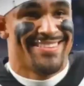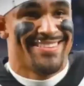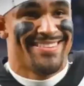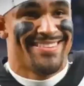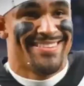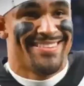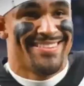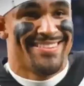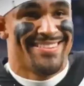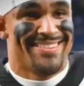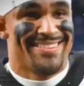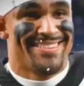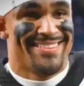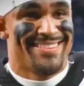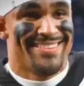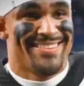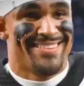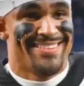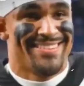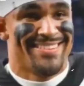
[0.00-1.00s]
and I tell my mom
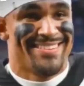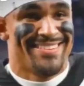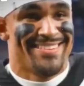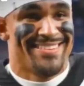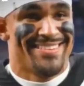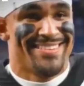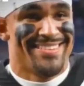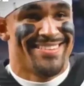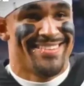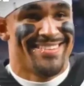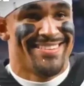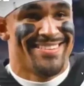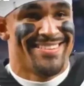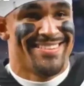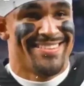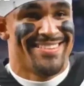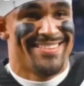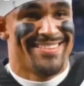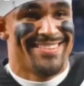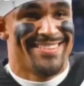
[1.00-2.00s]
never to take it down
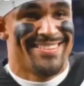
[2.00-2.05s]
because I